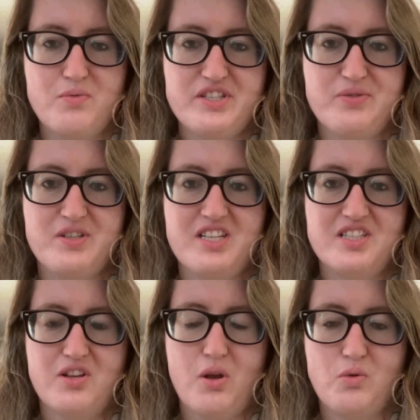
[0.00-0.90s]
which
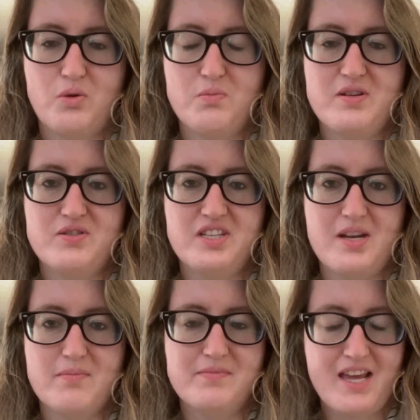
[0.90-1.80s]
is a local
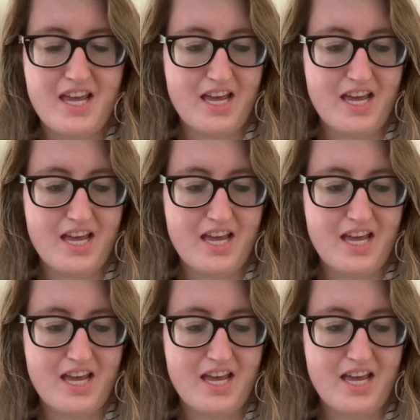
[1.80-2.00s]
museum